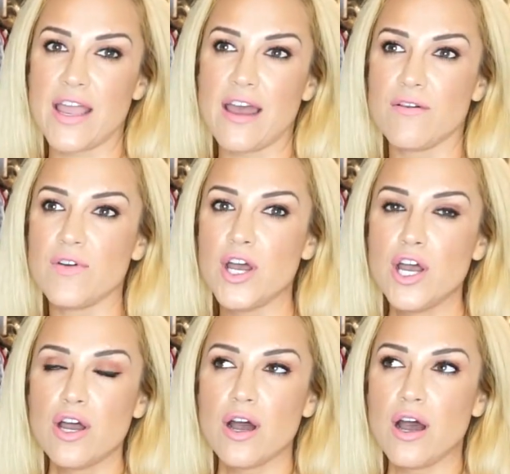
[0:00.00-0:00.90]
I have
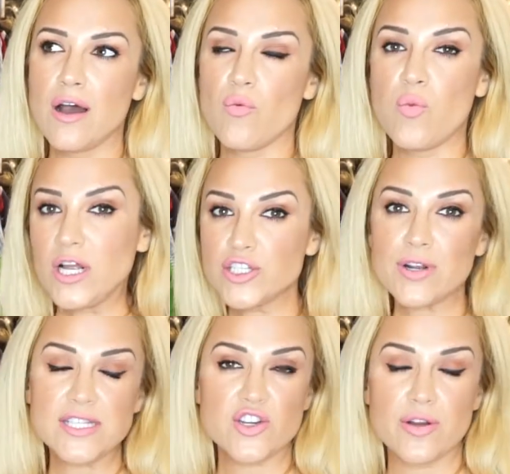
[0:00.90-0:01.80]
one
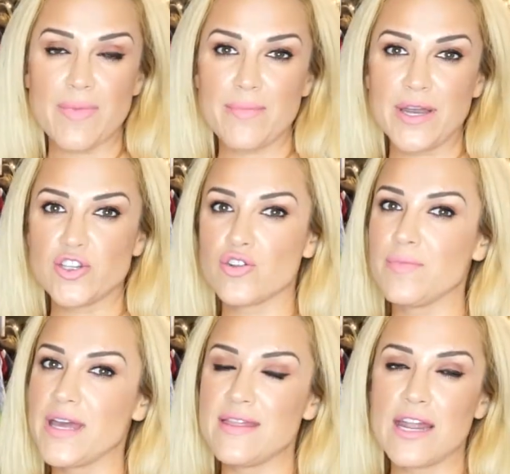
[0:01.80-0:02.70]
dresser in my
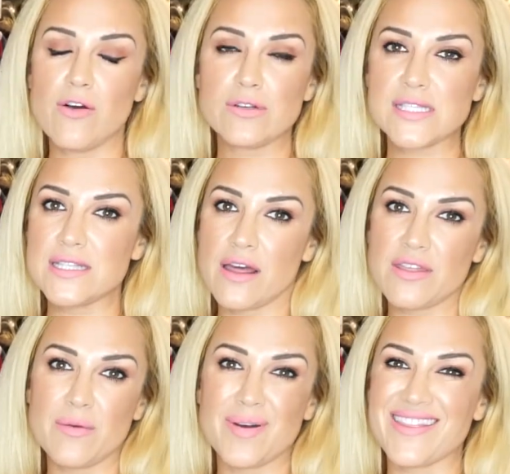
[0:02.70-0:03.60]
bedroom, and that hosts
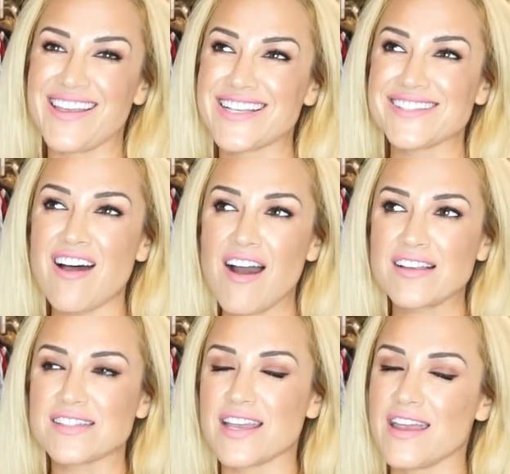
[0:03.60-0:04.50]
nothing but like
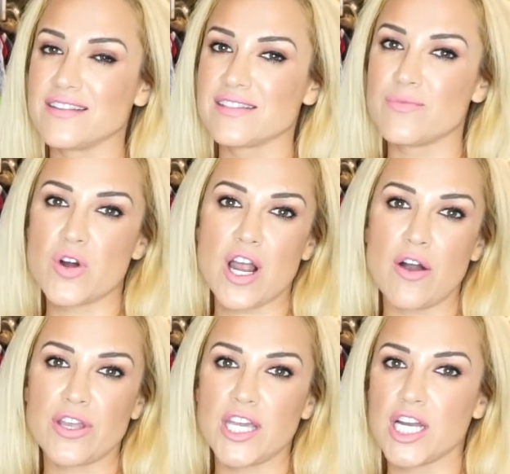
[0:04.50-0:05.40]
socks and some
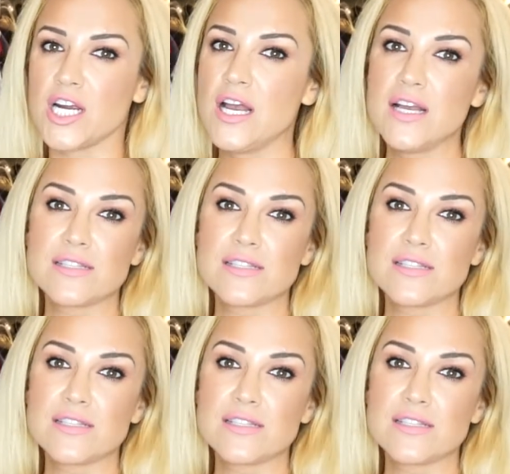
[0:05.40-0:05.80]
workout gear,